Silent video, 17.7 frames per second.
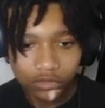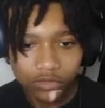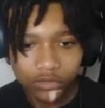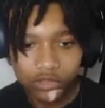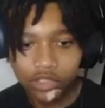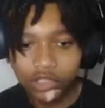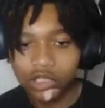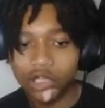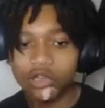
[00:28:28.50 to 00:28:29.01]

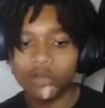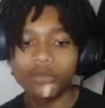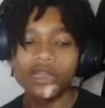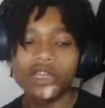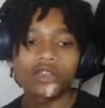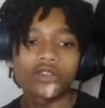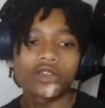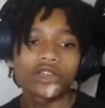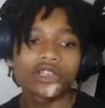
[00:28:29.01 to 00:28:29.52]
Let's go.
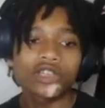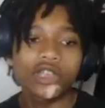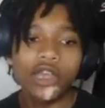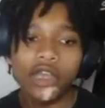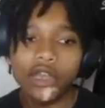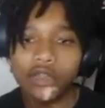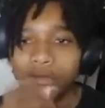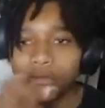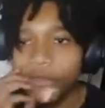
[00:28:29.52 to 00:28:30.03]
Big green
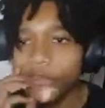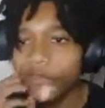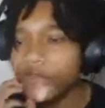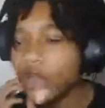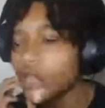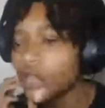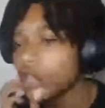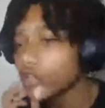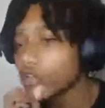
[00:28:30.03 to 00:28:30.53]
shot. Big
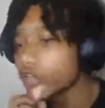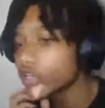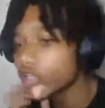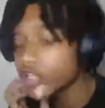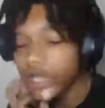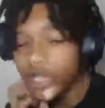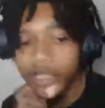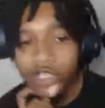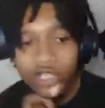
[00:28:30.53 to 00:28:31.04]
fucking green
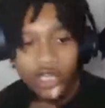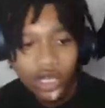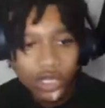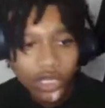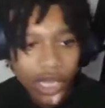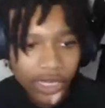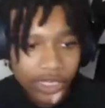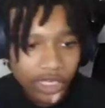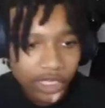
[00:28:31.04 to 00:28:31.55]
shot. Let's go.
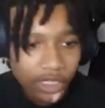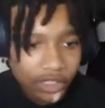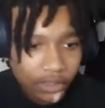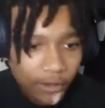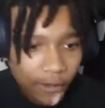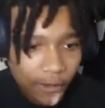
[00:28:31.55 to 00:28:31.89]
Lock in.